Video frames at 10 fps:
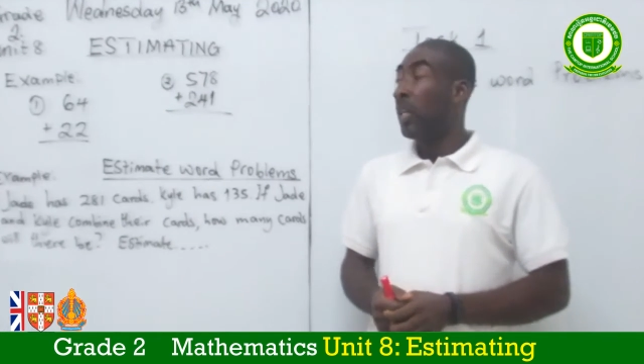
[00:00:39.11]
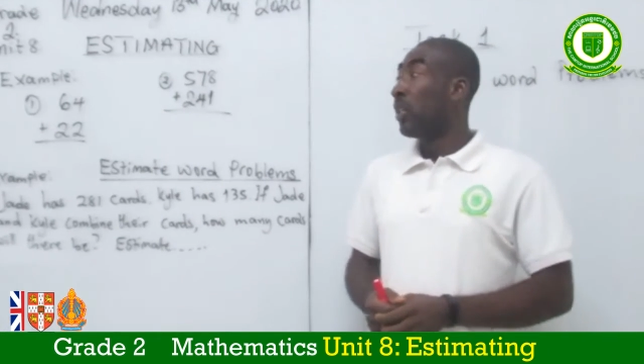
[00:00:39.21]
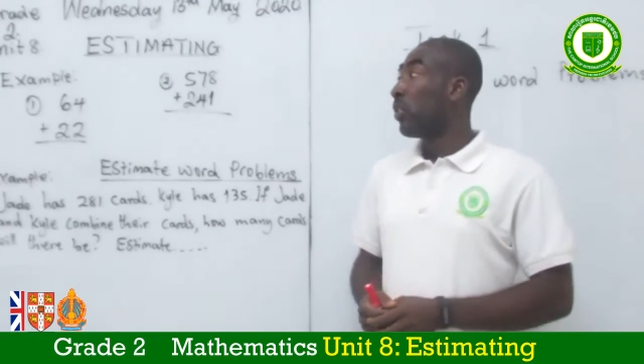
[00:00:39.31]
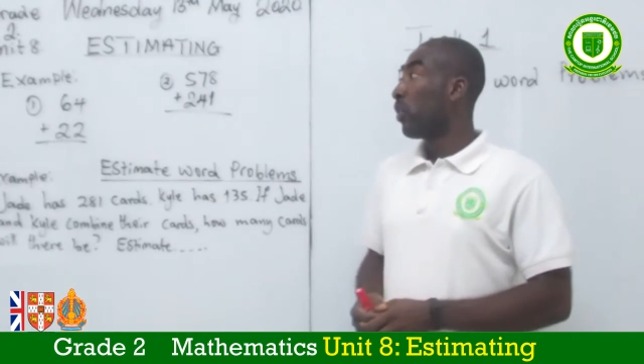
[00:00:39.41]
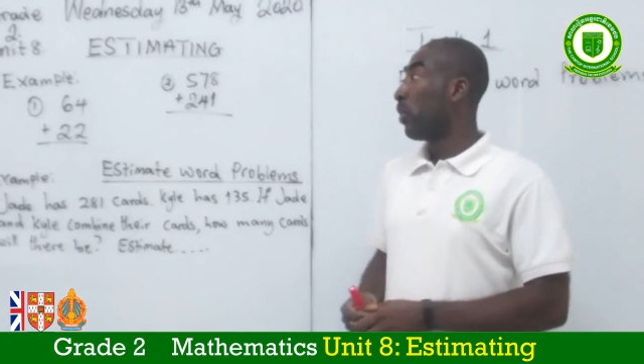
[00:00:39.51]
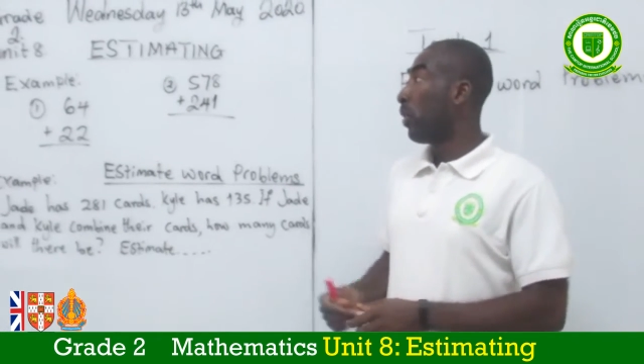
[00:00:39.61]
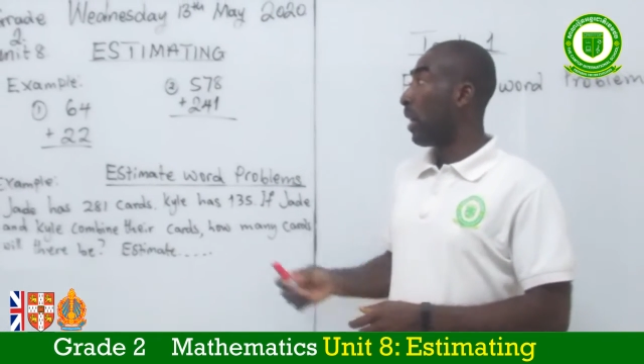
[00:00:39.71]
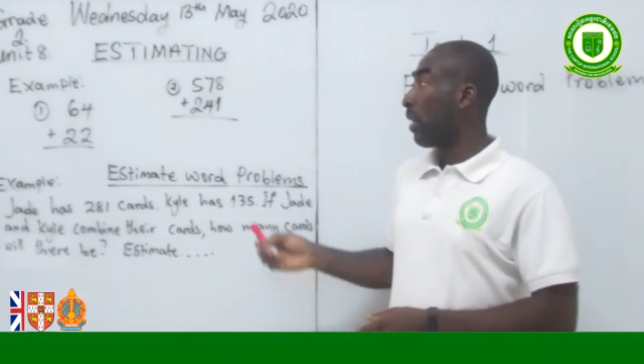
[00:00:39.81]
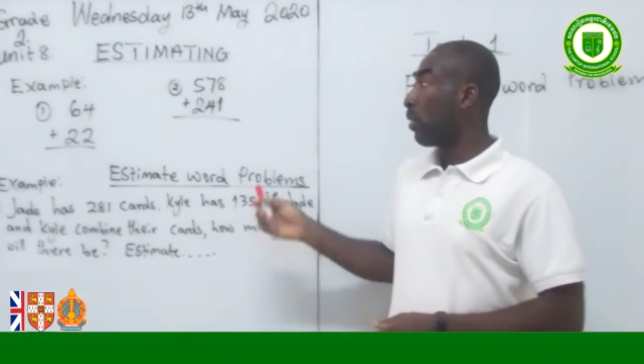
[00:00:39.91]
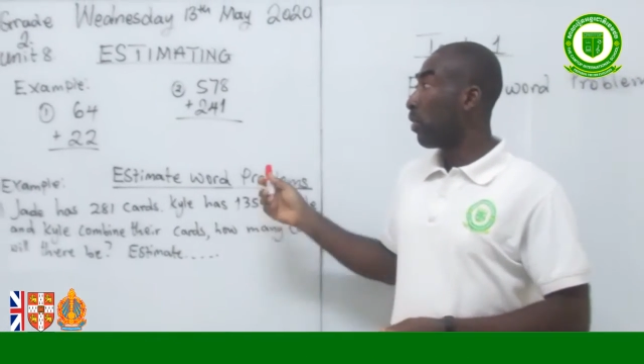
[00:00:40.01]
So
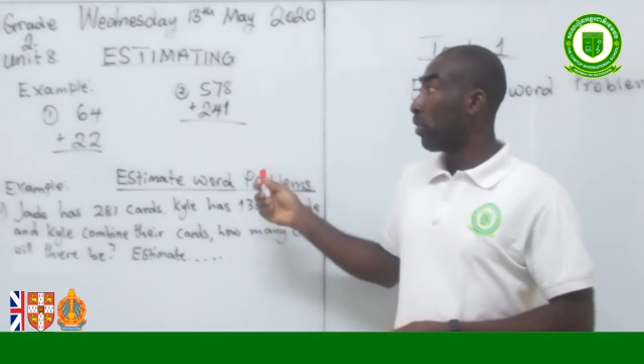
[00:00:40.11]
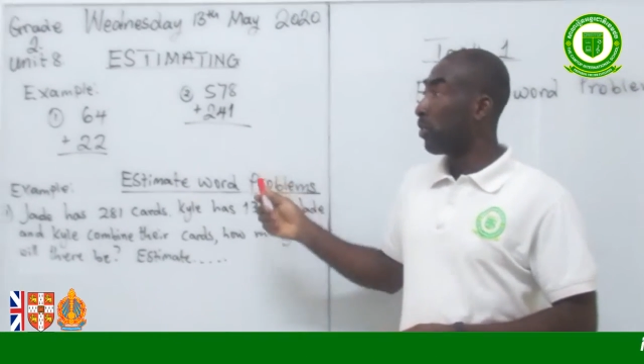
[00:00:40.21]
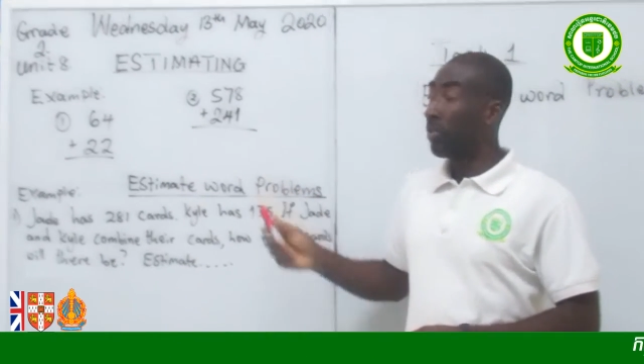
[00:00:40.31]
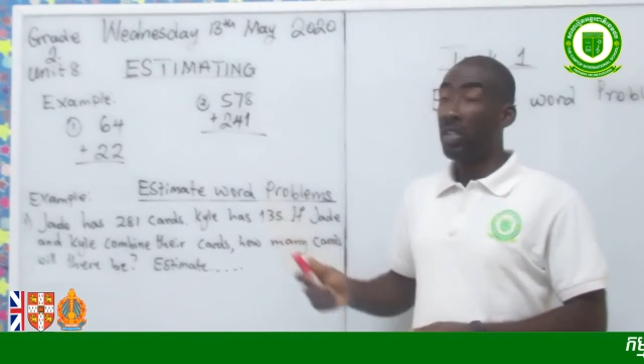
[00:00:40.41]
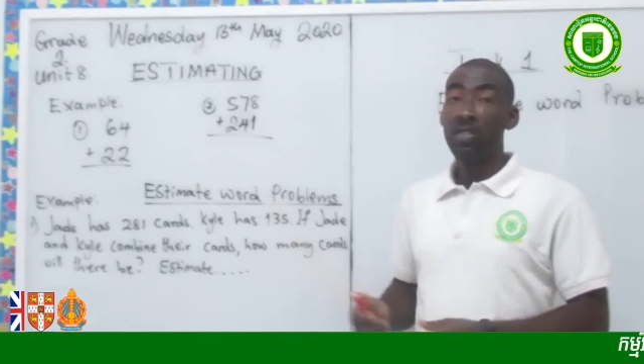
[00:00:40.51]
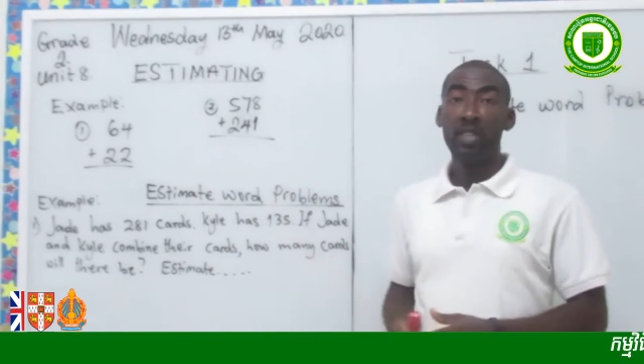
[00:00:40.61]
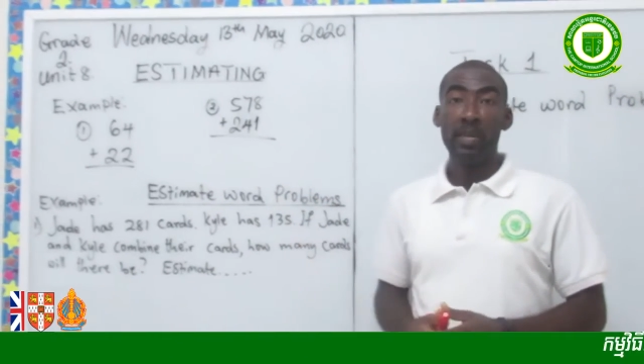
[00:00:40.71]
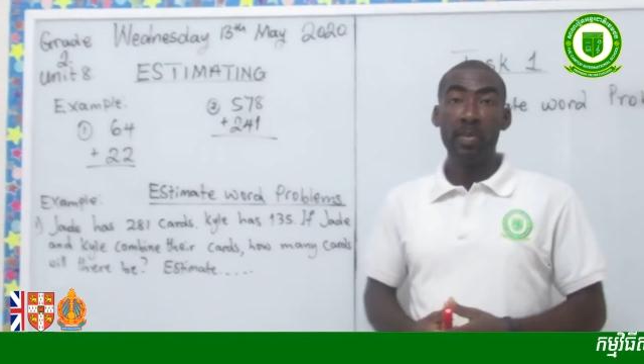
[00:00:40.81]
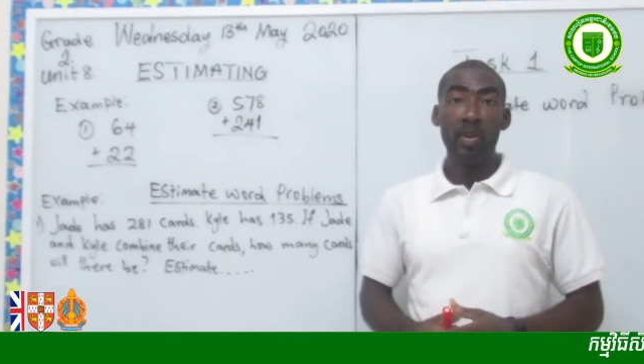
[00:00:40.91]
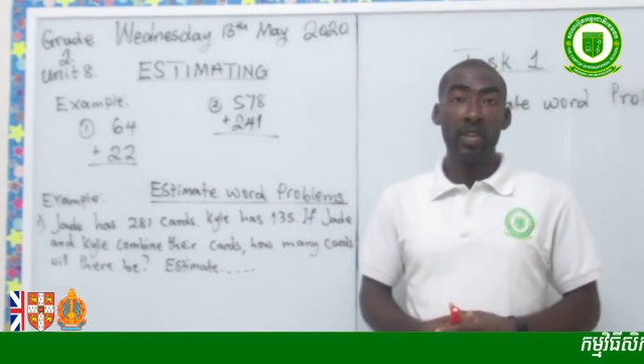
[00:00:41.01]
I'll go straight to
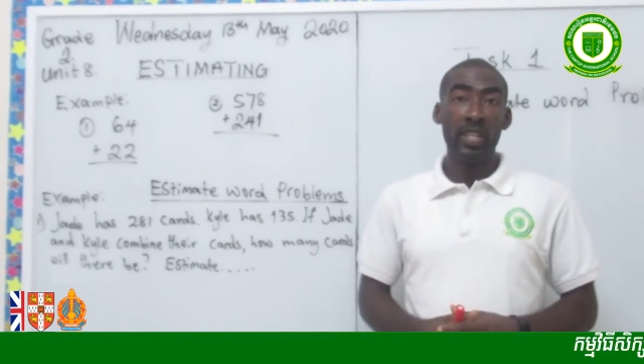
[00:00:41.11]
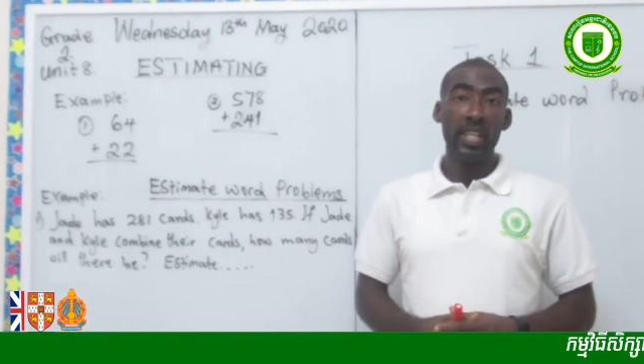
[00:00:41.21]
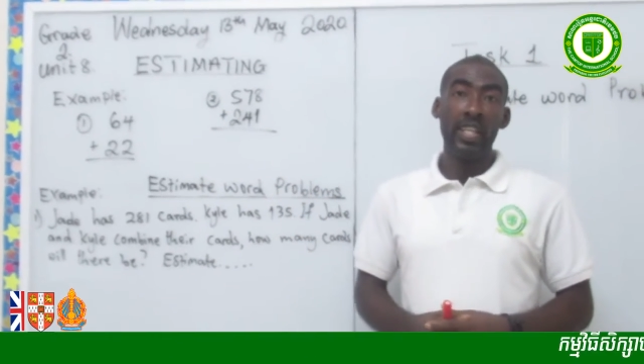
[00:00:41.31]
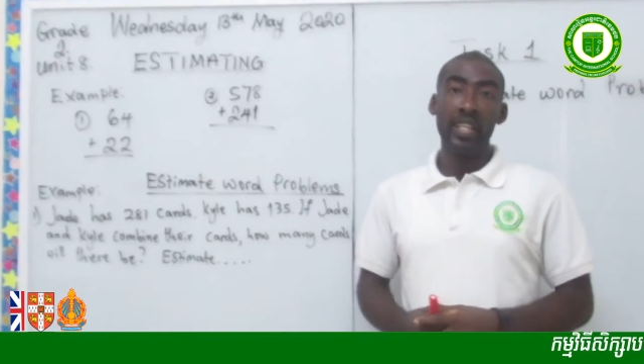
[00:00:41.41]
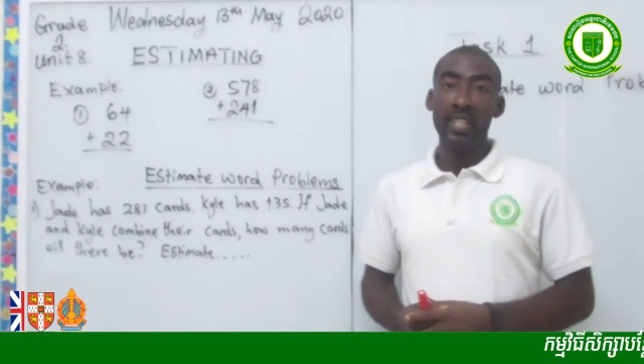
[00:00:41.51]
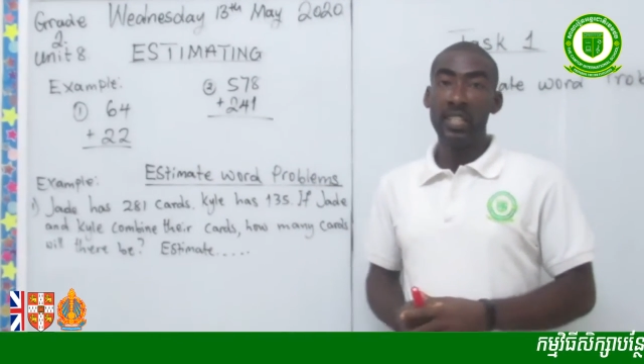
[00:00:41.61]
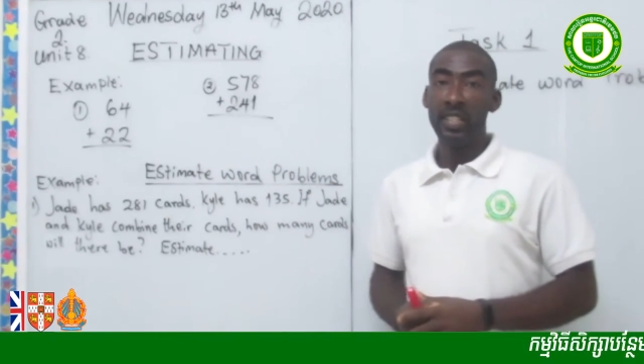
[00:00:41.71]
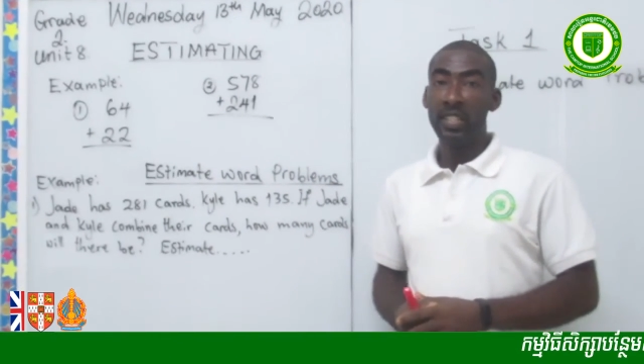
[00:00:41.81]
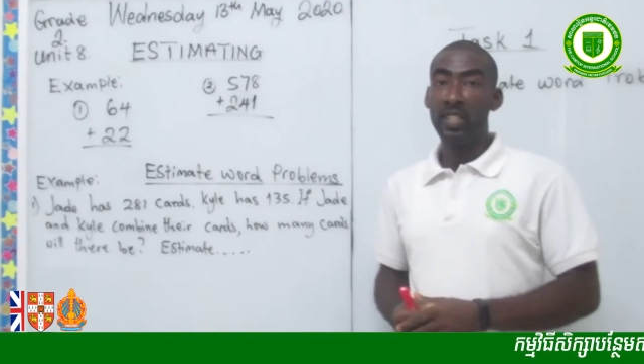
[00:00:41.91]
the board and